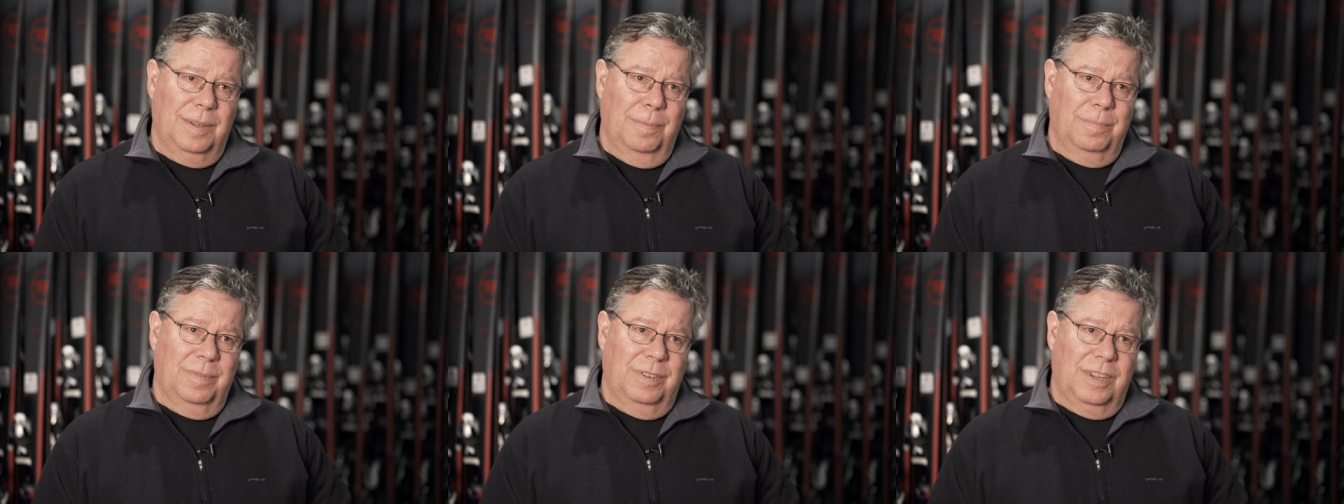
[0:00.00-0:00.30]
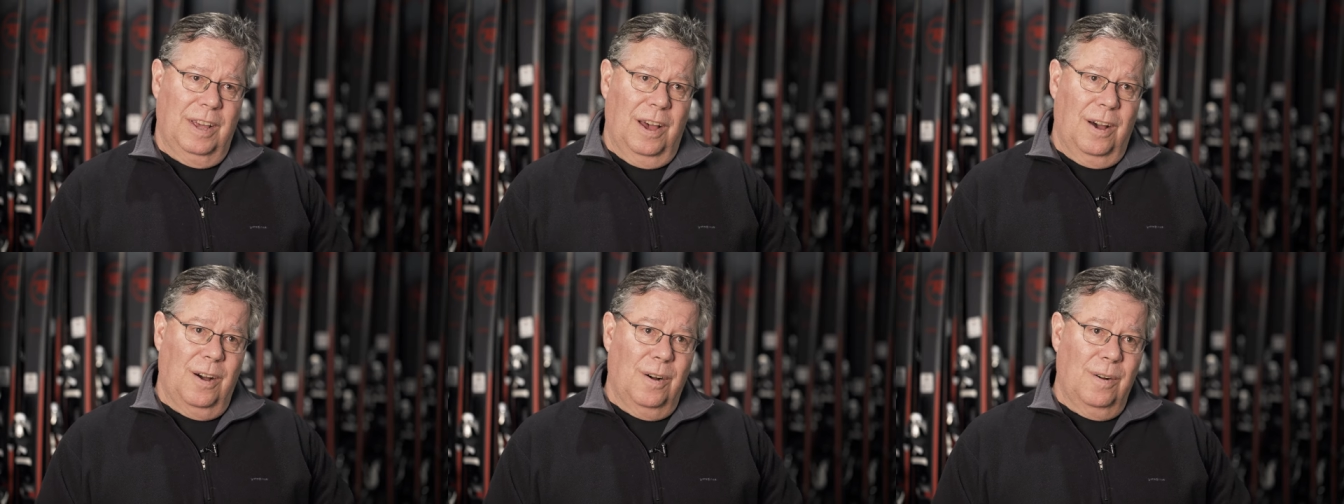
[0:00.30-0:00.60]

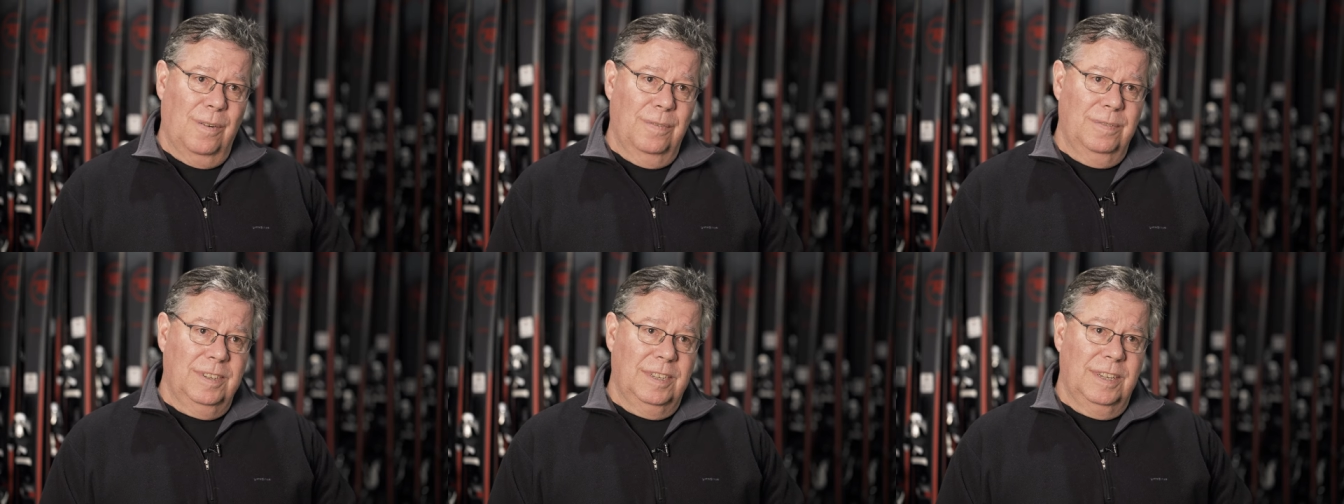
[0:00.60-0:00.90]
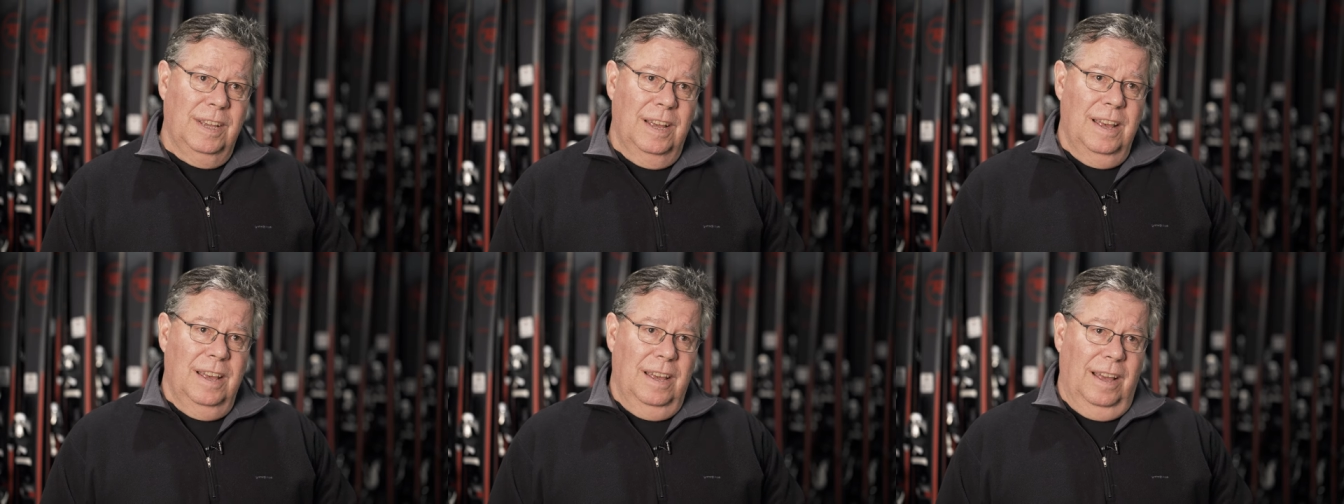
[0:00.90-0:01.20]
themselves,
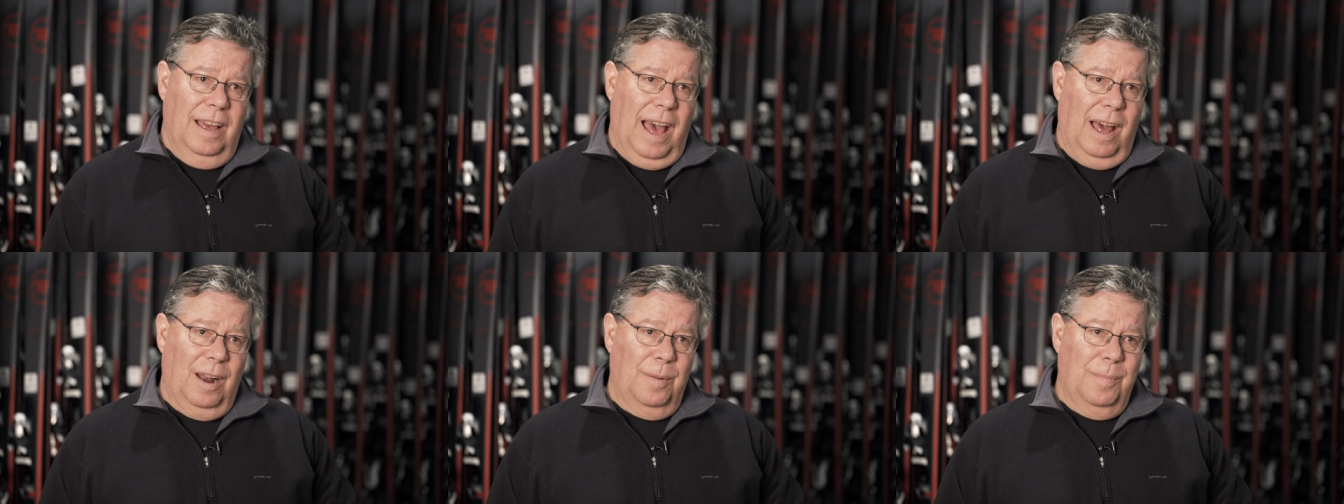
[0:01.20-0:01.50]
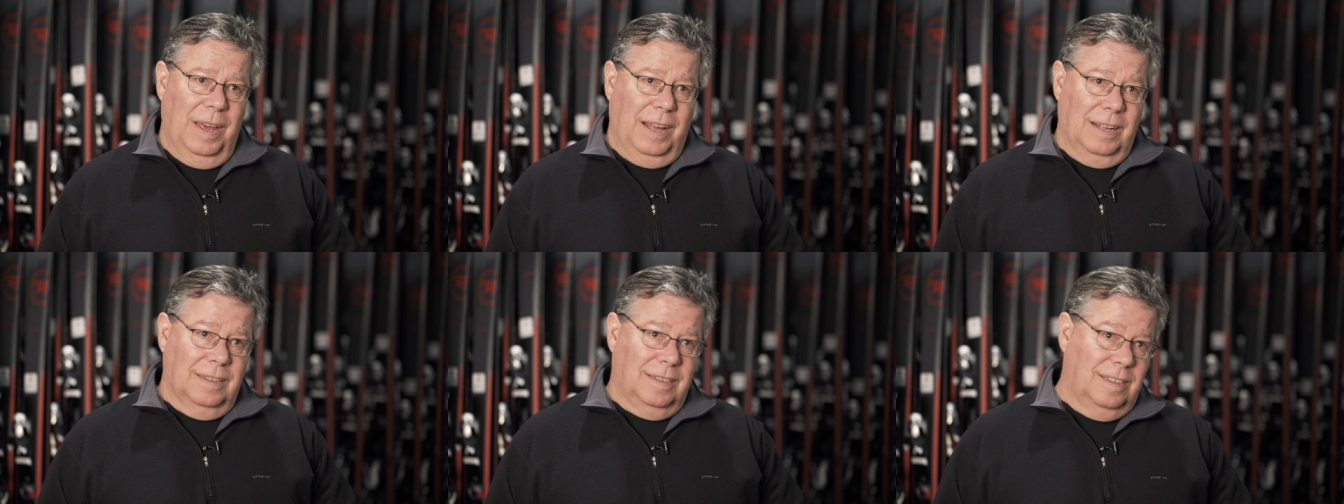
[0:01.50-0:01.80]
how to
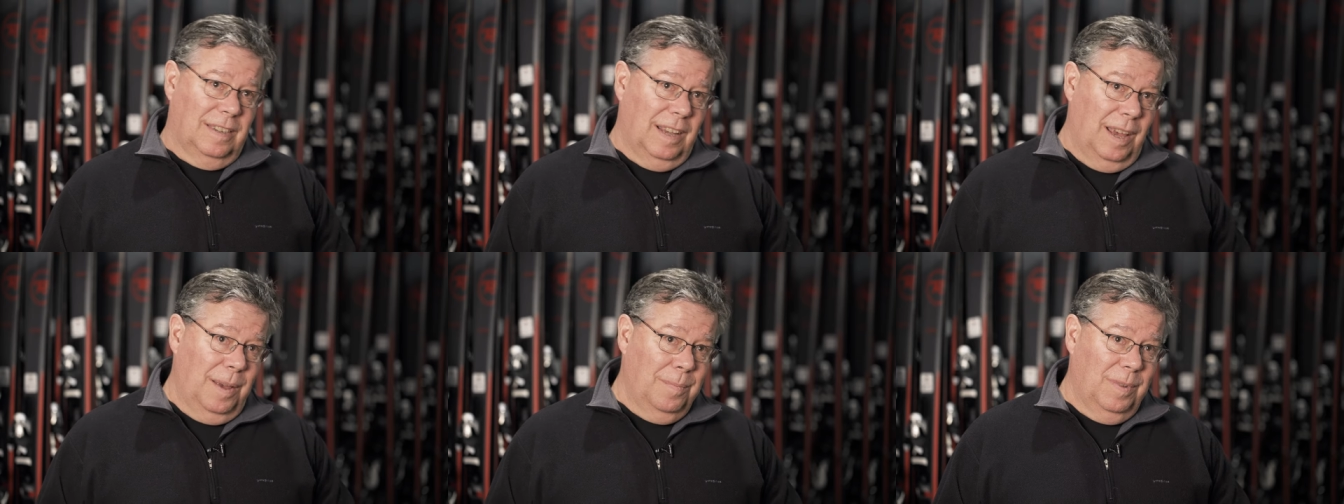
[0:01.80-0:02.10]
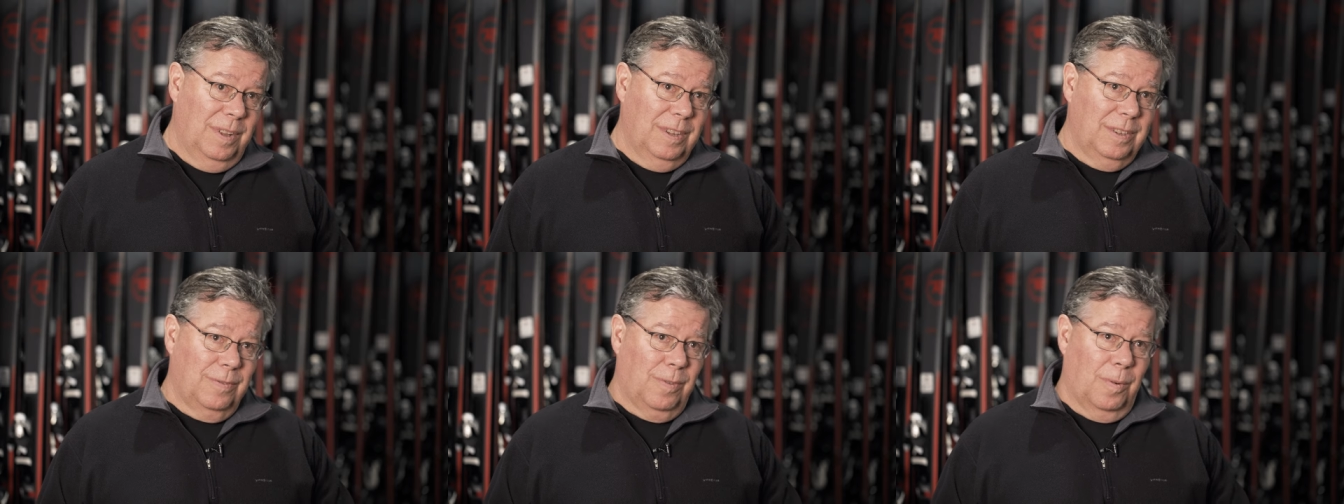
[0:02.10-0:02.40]
make it
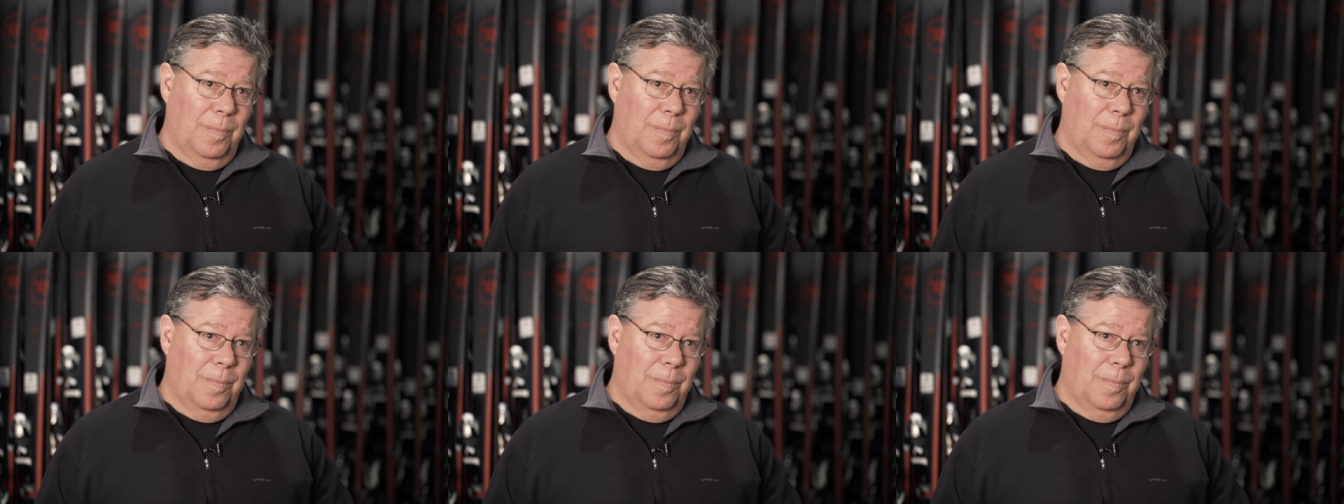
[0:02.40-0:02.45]
seamless for